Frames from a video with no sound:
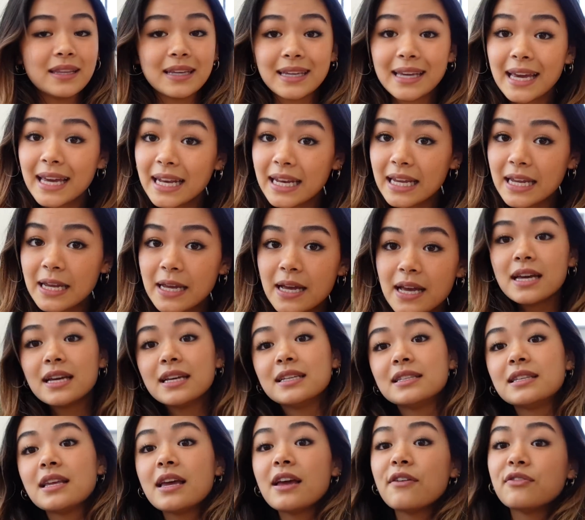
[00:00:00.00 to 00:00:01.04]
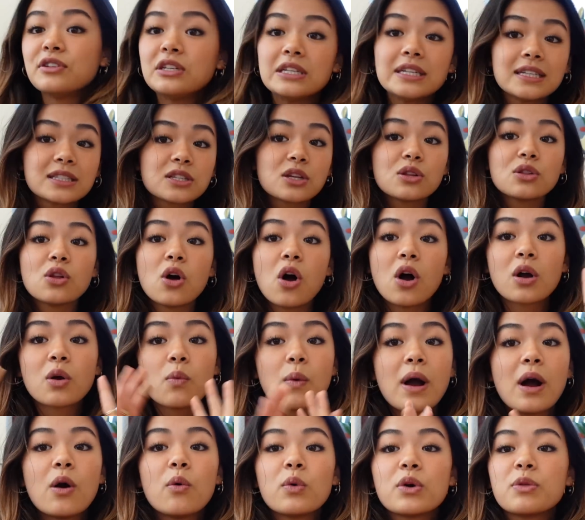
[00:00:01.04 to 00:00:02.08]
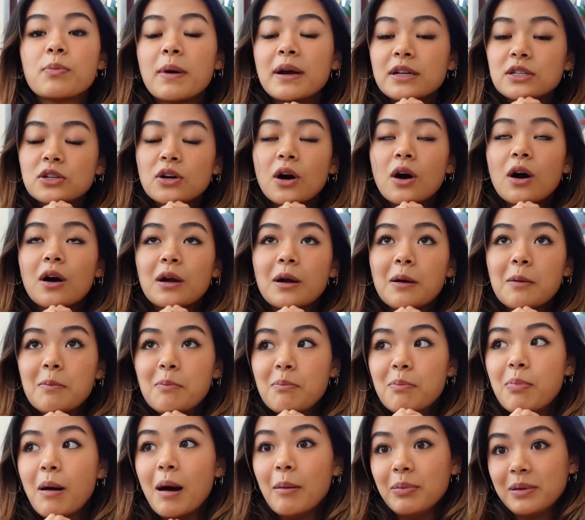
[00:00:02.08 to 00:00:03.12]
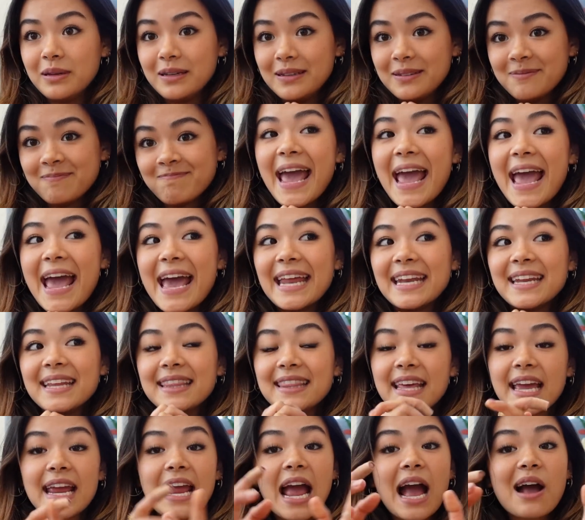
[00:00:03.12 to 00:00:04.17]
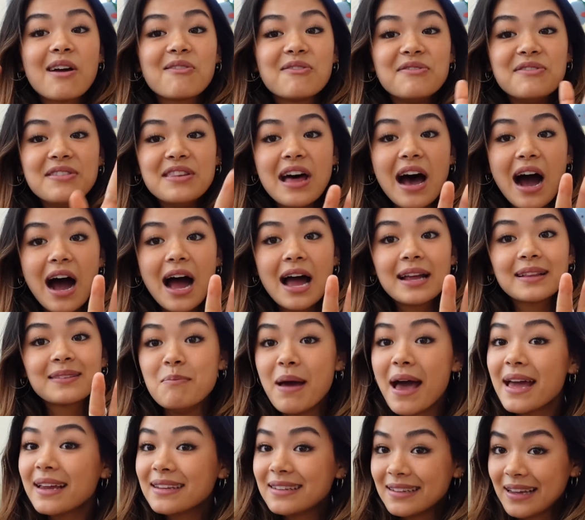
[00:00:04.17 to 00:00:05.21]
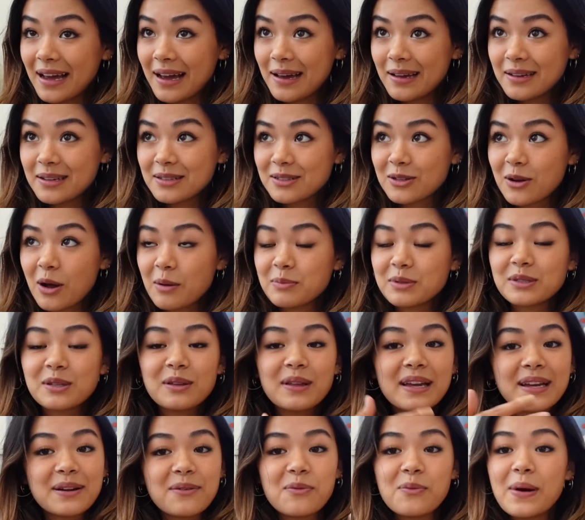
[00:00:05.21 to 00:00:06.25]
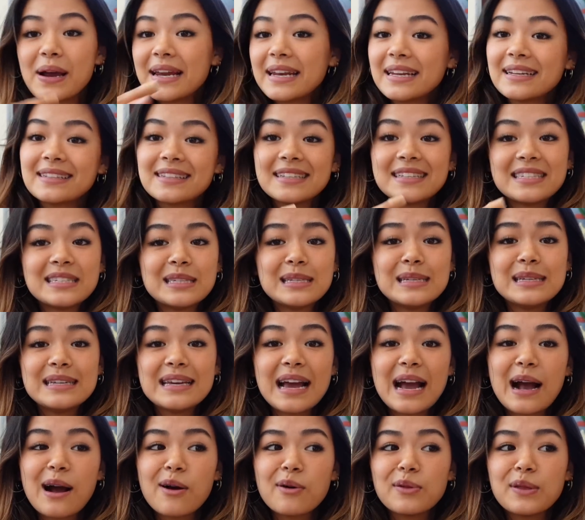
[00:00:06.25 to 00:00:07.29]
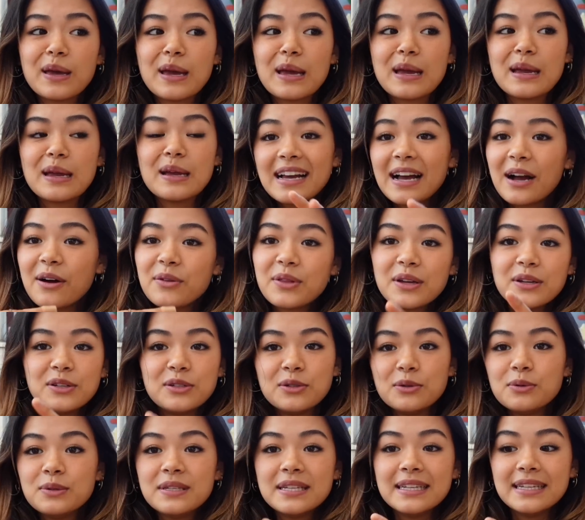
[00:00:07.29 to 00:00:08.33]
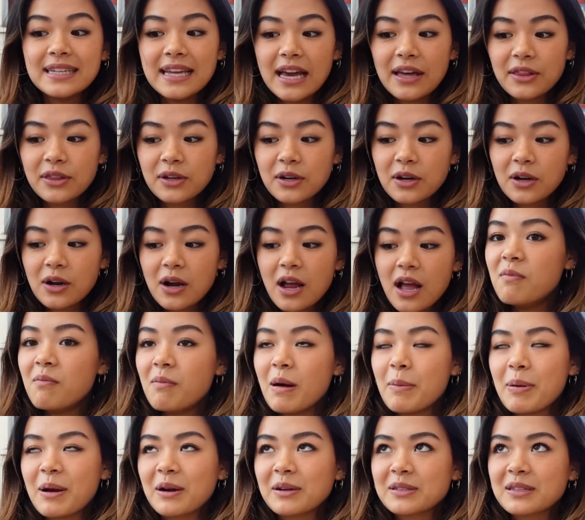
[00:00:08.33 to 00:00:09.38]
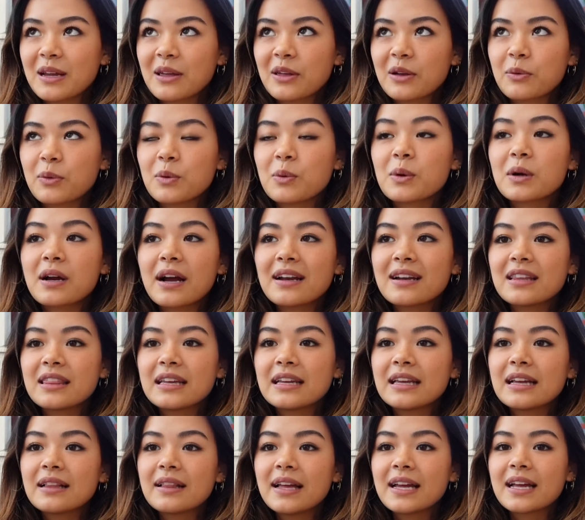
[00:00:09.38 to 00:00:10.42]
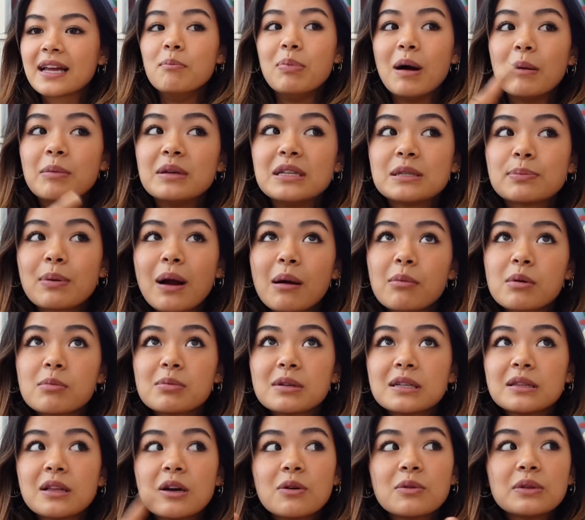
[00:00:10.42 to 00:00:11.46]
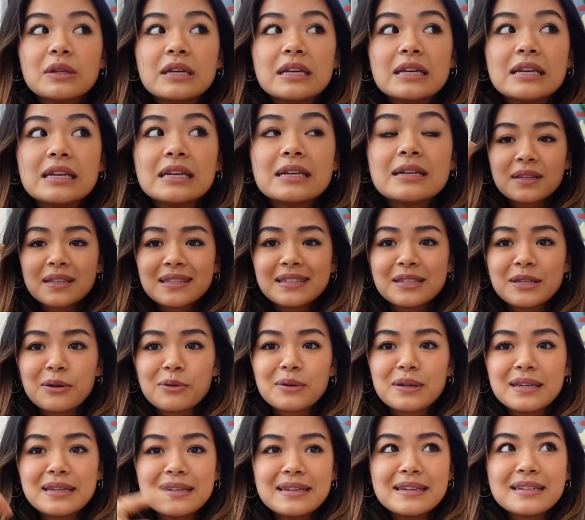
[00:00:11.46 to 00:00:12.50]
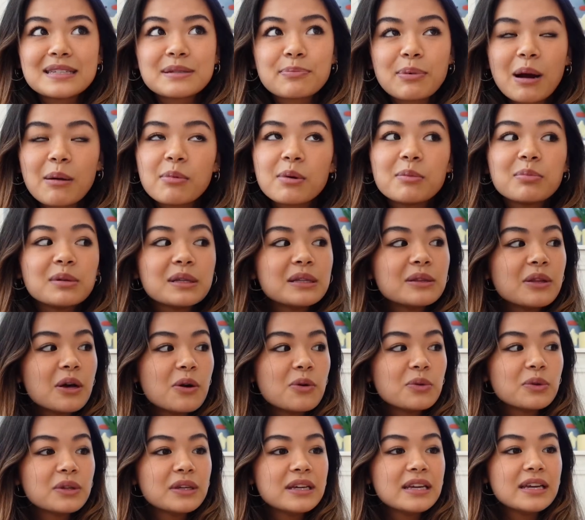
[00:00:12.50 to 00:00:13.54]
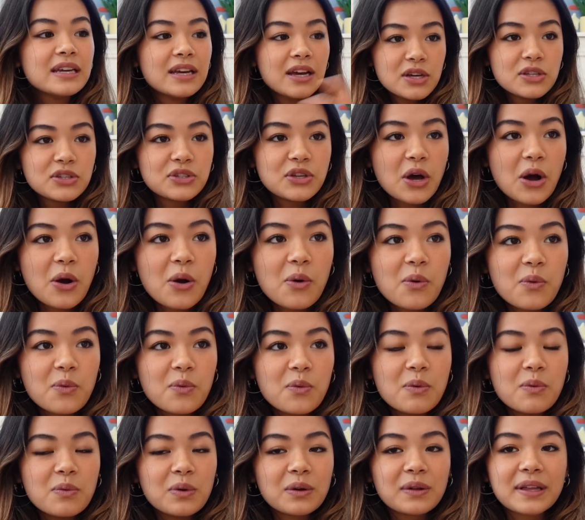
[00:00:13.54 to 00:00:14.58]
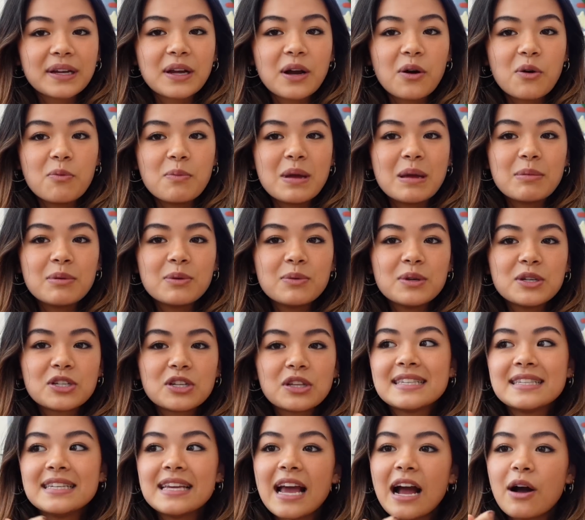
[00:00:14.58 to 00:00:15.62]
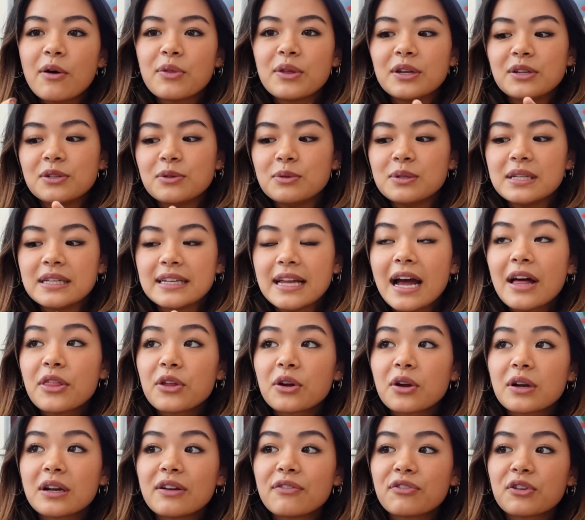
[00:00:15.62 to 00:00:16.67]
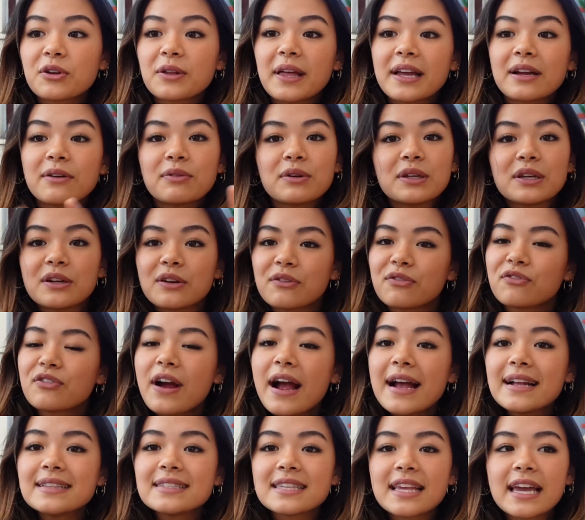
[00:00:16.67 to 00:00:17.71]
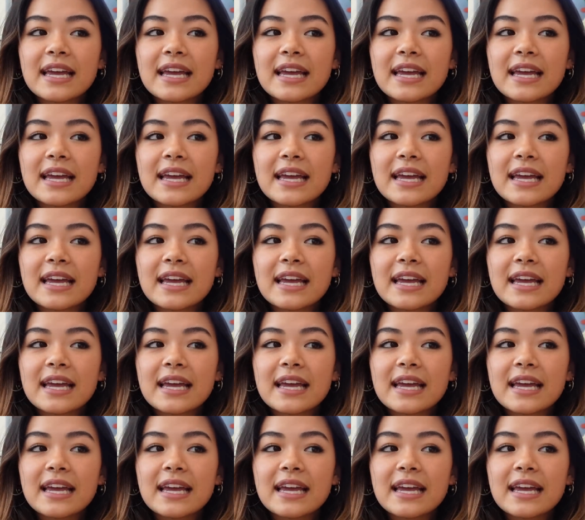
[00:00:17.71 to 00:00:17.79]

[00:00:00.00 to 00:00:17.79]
the kitty is if she gets along well with my dog Bubby and they have not met yet so I'm still like waiting to see how they how they do together. My parents and I like we were kind of thinking like Bubby's probably lonely, Silky is probably lonely so we're like oh maybe we should see how they do together and if they're like really good friends